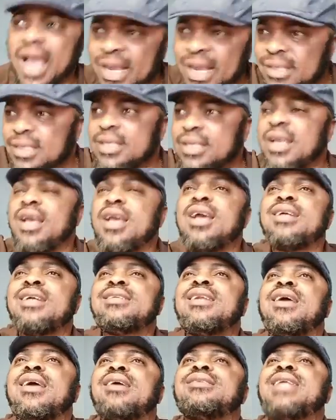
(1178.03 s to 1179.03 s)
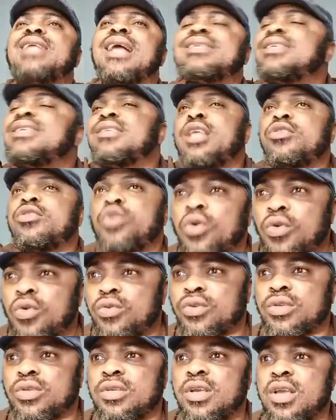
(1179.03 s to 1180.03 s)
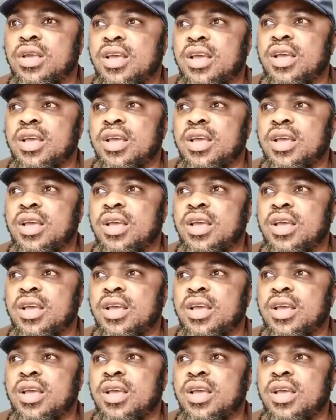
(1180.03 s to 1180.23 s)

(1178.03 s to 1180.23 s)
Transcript: and that is the truth.